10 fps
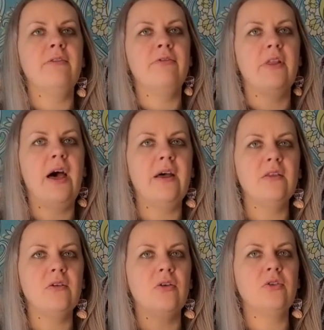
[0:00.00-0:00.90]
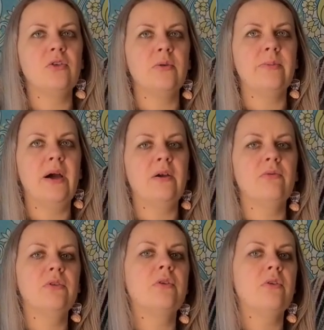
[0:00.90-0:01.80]
flat on your back
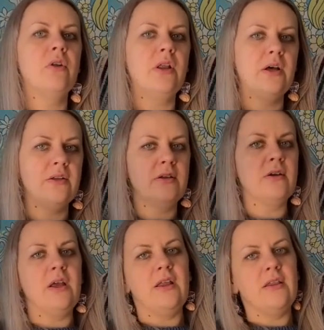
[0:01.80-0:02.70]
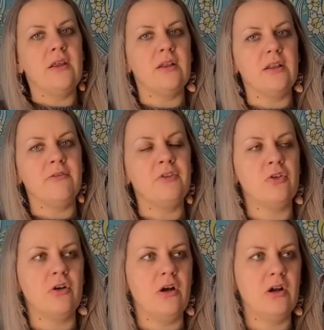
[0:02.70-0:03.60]
with a roll under, and then lift
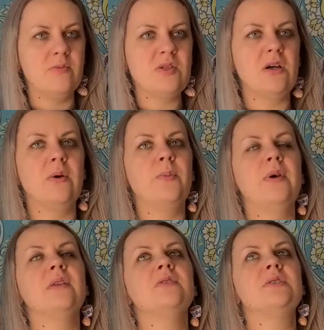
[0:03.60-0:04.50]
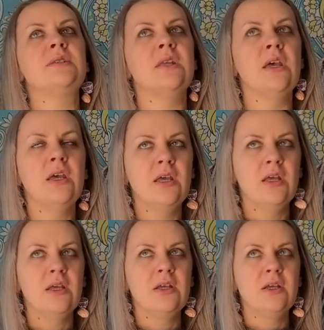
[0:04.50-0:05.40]
your arms up and just
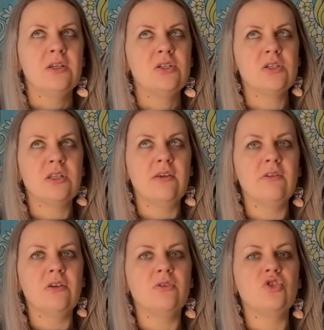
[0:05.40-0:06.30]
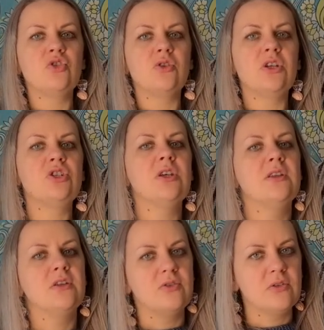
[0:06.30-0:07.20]
give it a good stretch
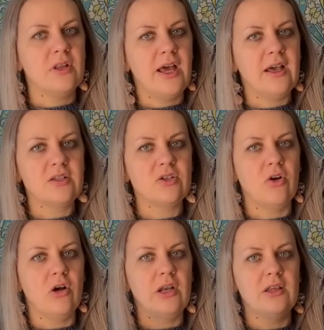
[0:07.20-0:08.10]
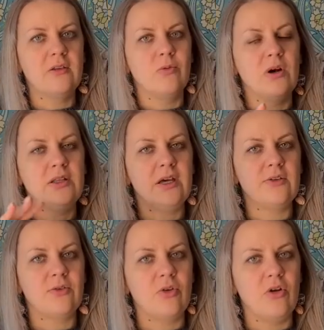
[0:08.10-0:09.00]
and then relax on it while
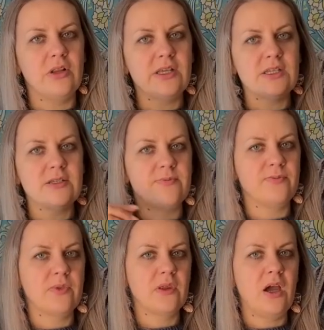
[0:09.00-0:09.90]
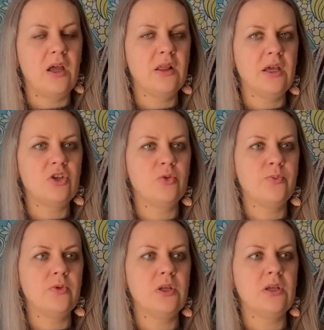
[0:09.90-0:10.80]
that roll is. I like to
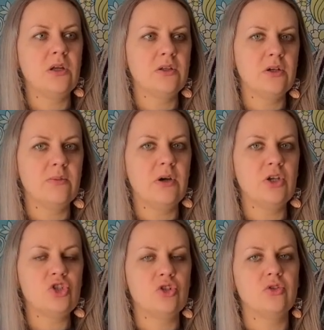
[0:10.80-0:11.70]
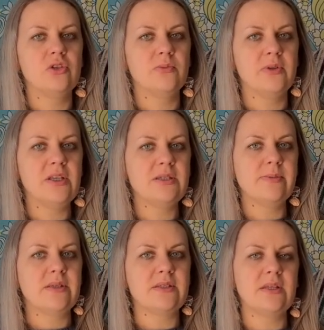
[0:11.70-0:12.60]
put it under my shoulder blades
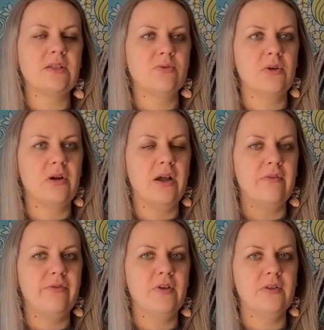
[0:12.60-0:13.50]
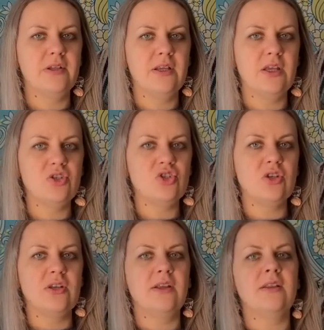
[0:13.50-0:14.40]
because that's where I feel the
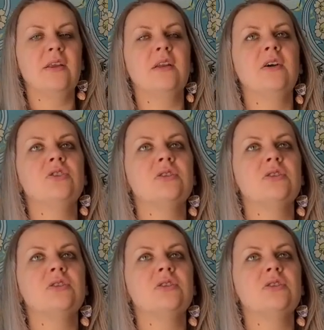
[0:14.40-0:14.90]
tension, and then I'm